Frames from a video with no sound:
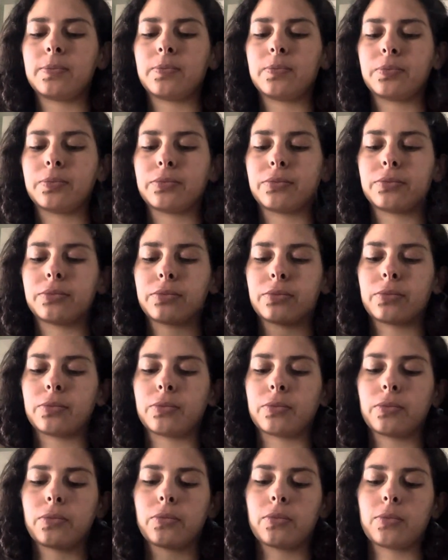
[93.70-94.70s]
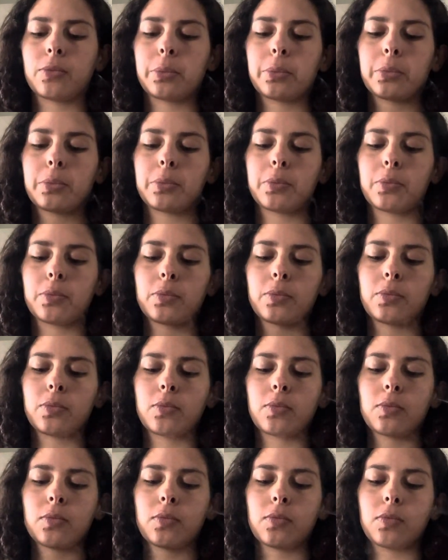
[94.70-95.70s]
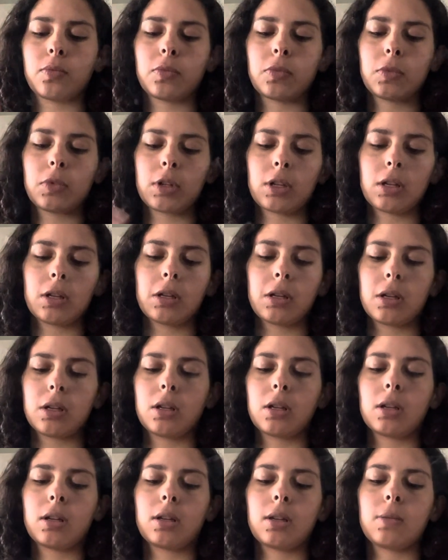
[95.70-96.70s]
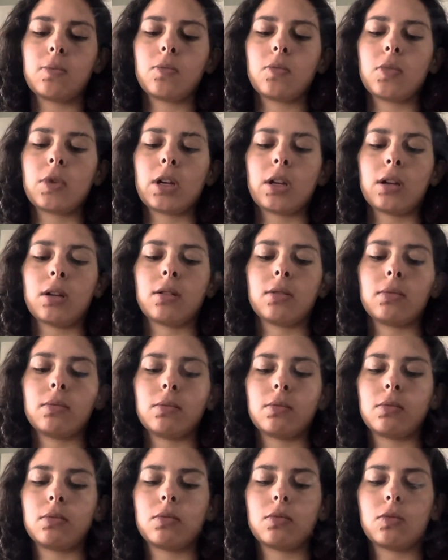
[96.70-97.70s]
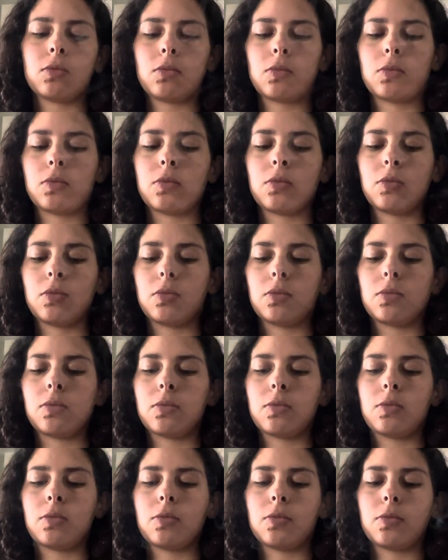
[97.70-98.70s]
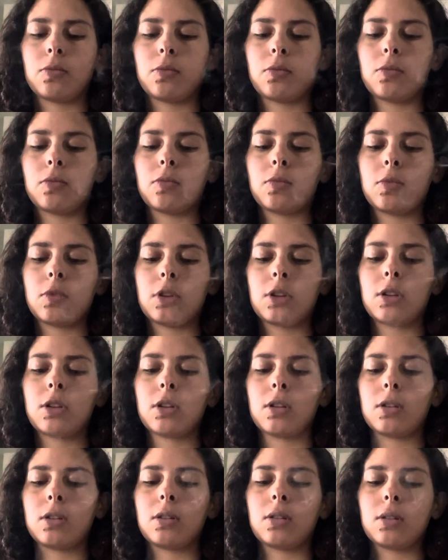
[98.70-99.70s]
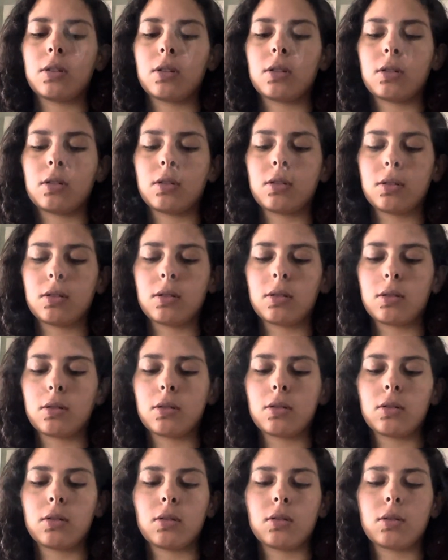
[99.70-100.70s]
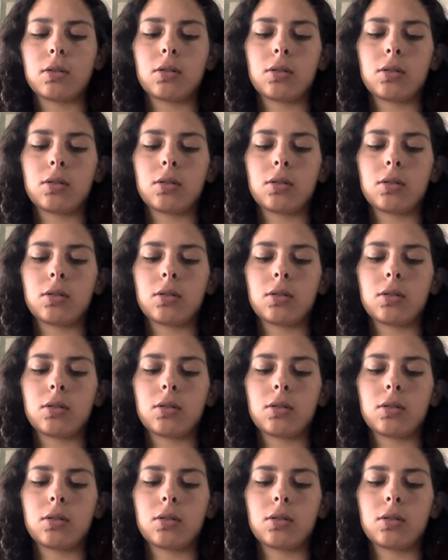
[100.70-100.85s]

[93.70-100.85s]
(silence)